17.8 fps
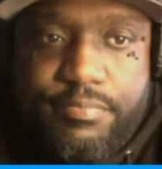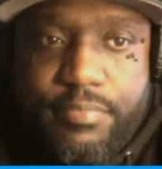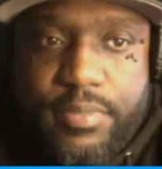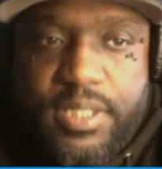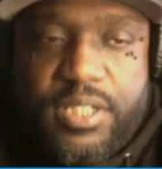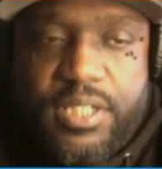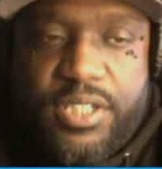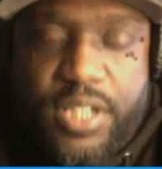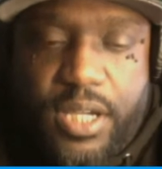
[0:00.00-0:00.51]

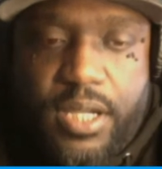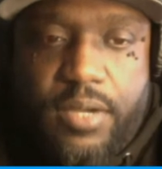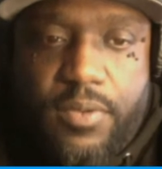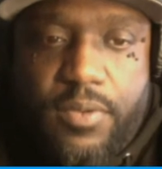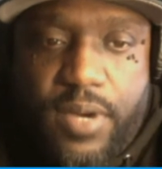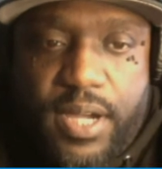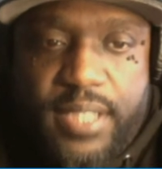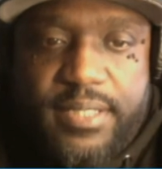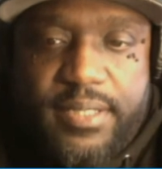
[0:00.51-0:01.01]

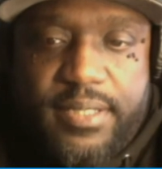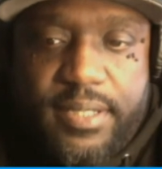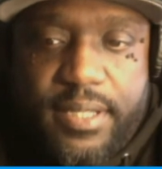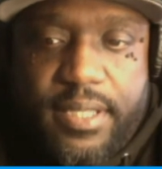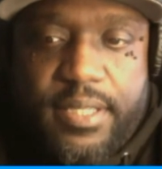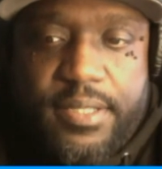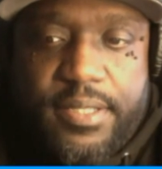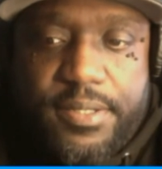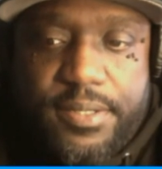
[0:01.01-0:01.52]
Deshaun Watson
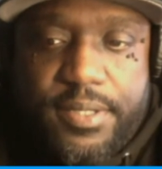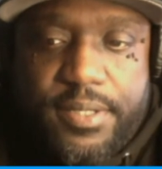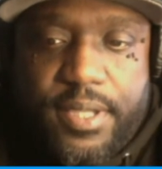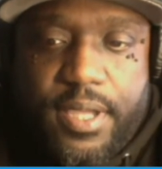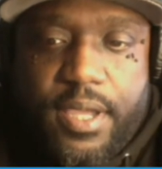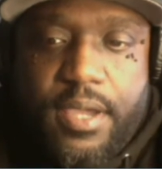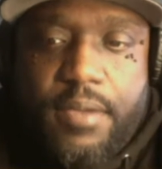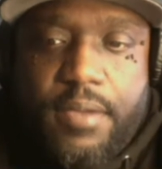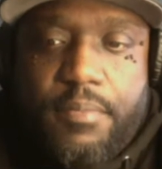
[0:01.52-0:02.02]
is
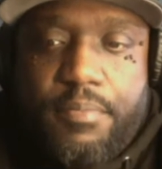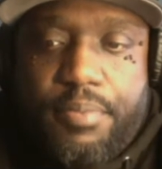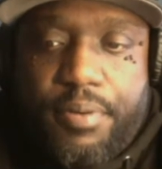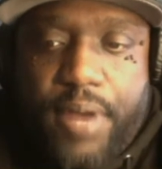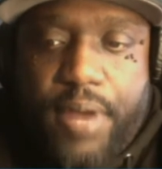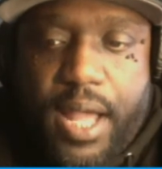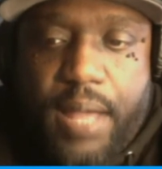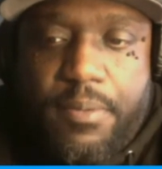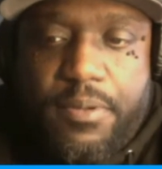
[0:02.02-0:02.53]

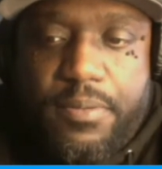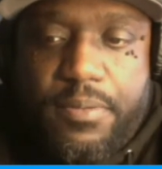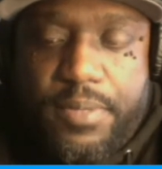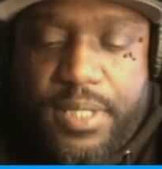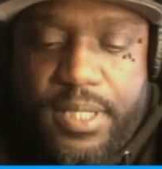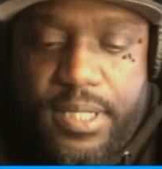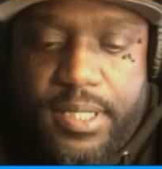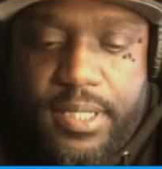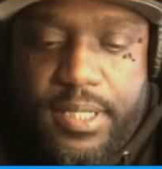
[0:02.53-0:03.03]

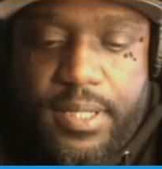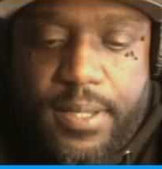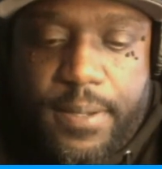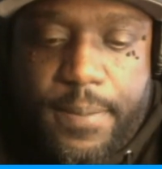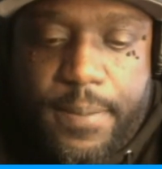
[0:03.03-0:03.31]
probably